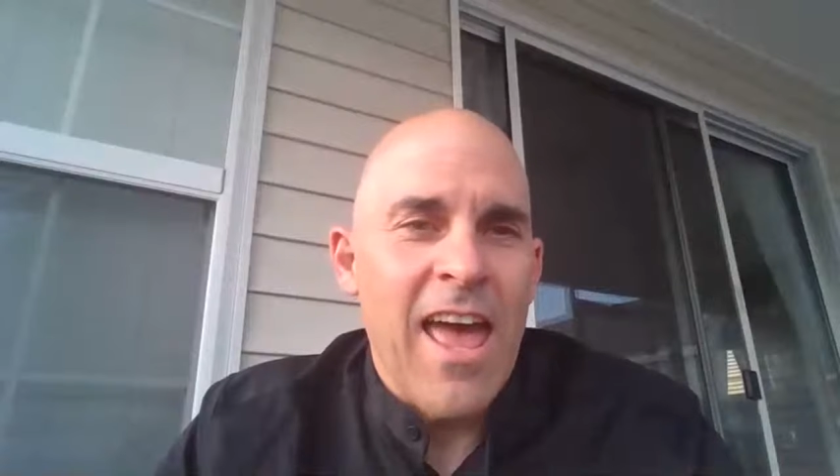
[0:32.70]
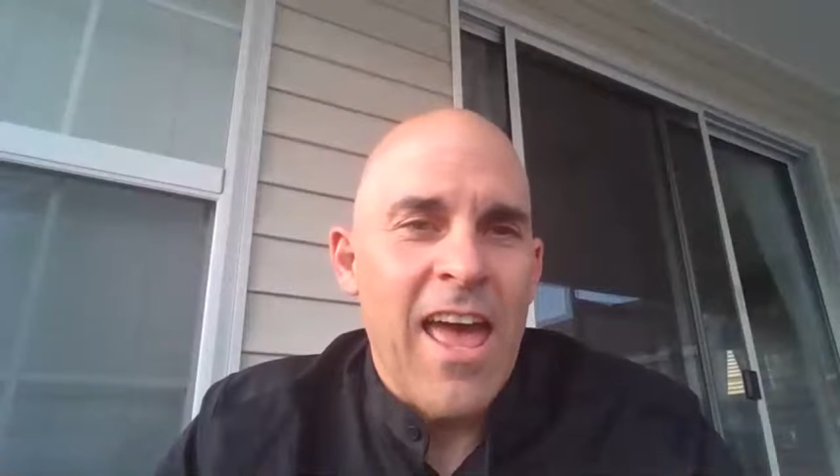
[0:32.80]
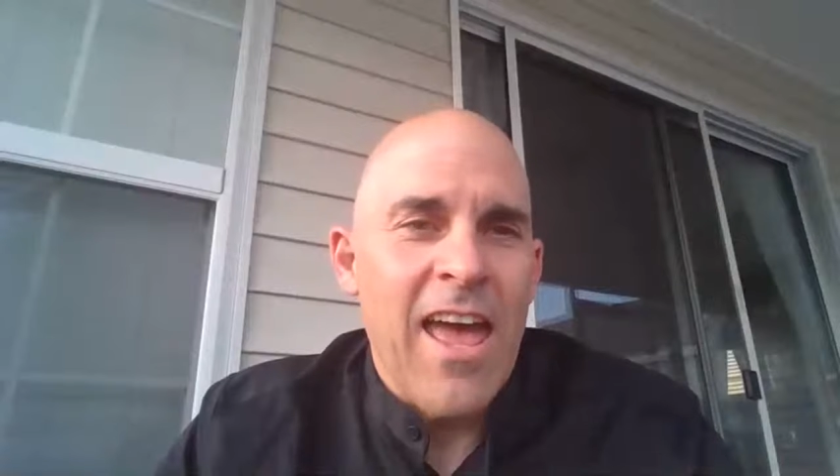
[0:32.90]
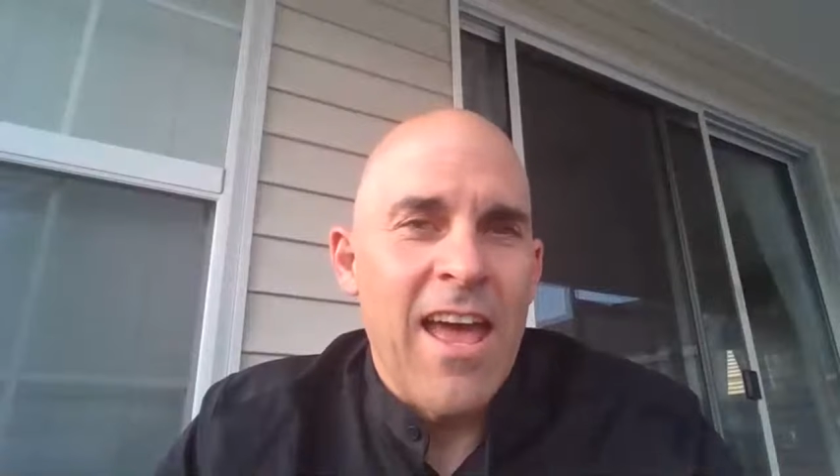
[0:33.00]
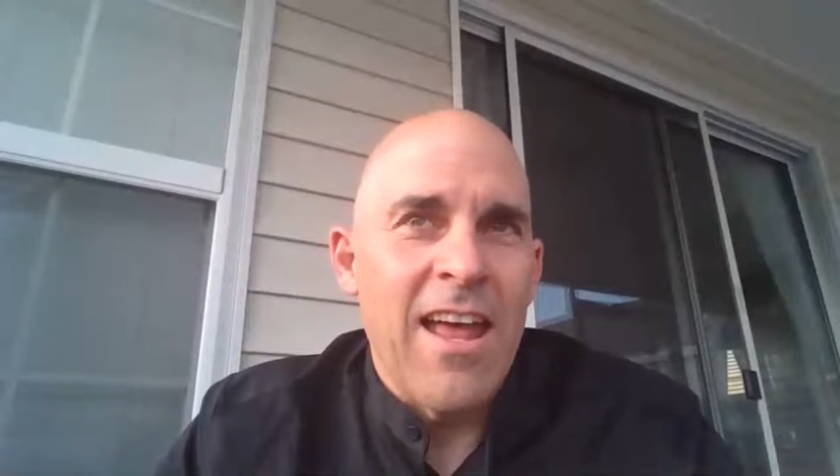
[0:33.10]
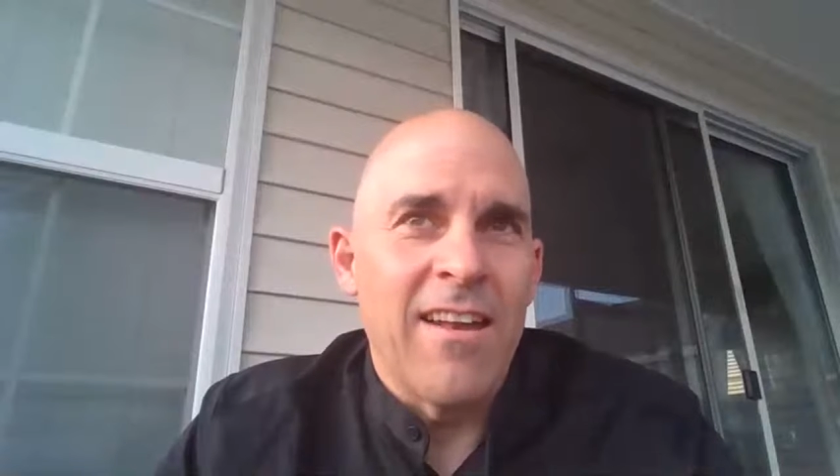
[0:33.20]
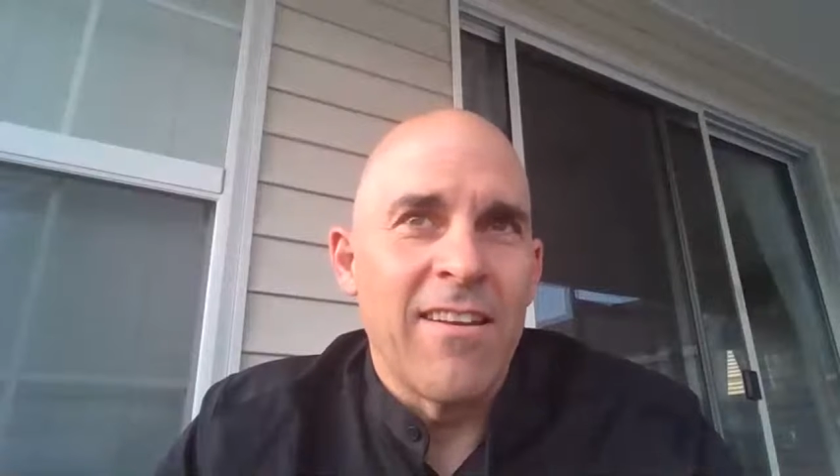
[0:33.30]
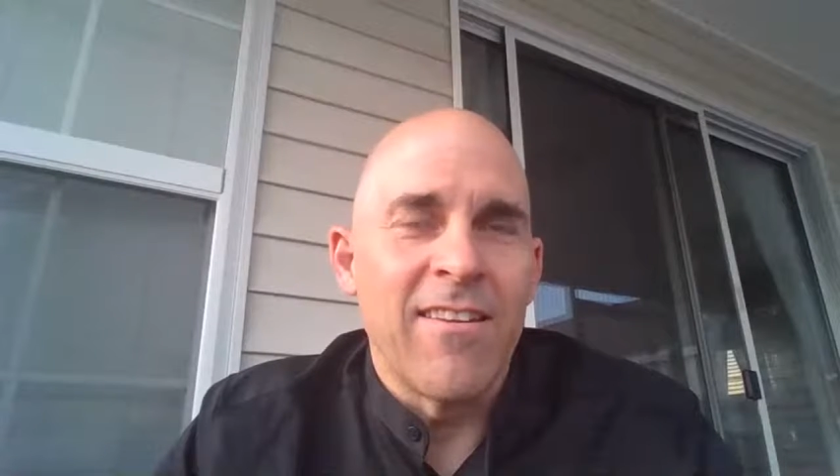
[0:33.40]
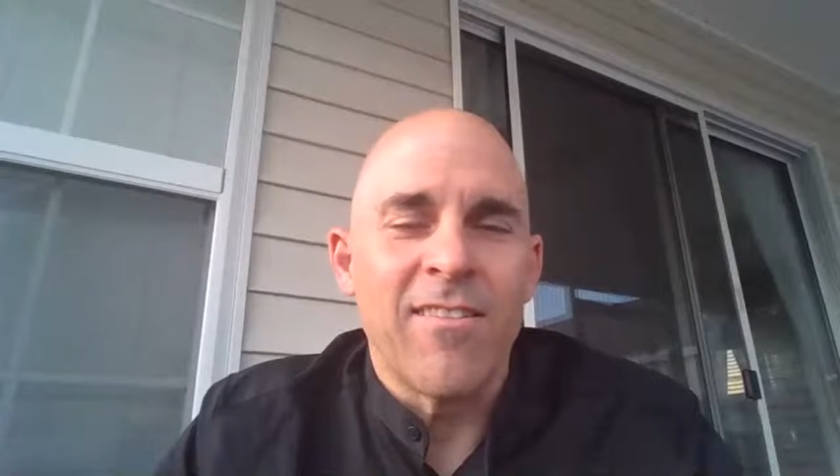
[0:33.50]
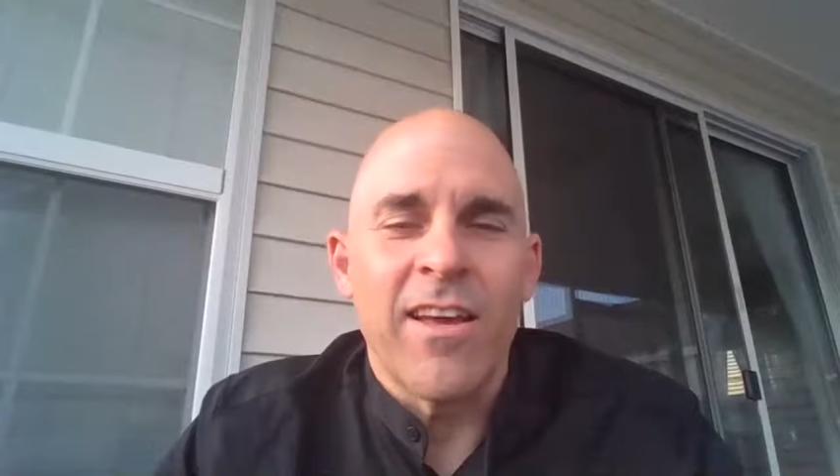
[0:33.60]

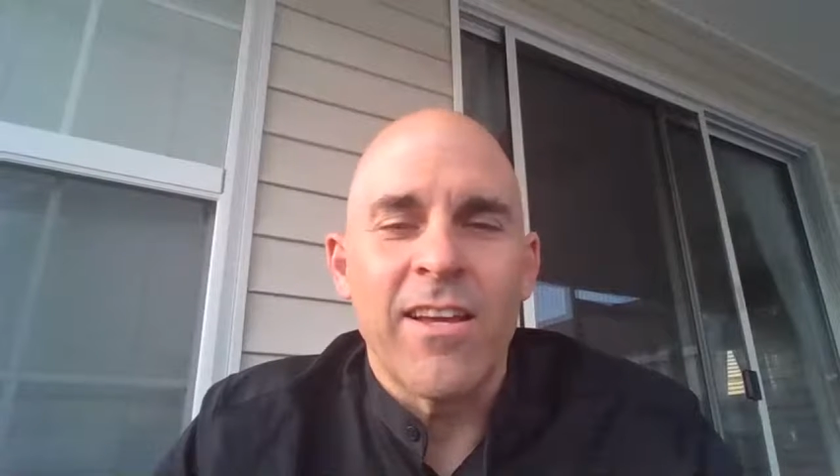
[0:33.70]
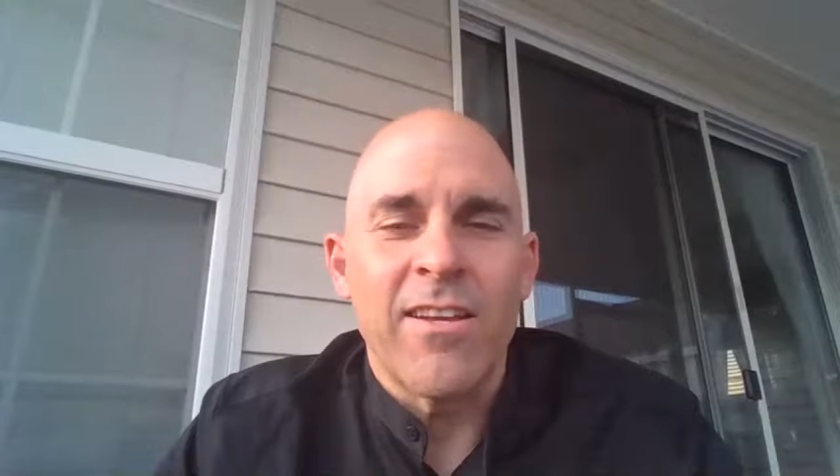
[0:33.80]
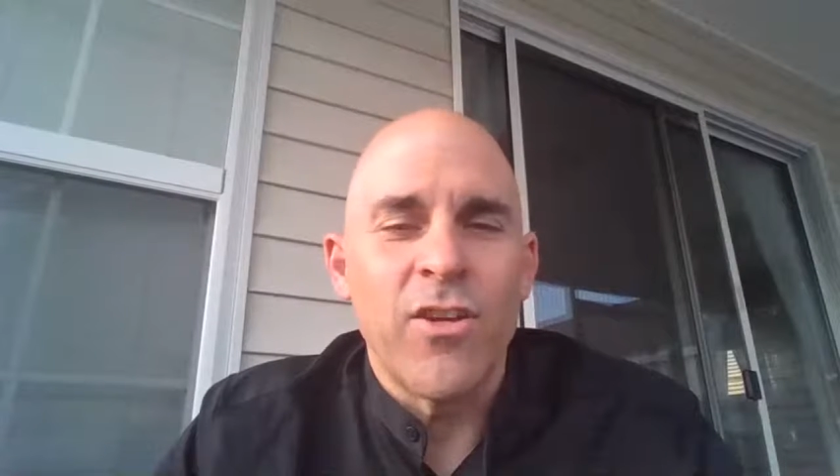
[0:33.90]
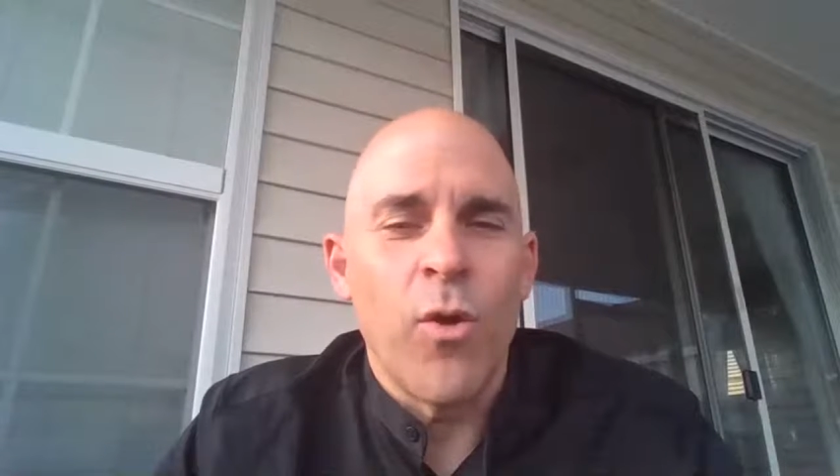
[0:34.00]
And he's like,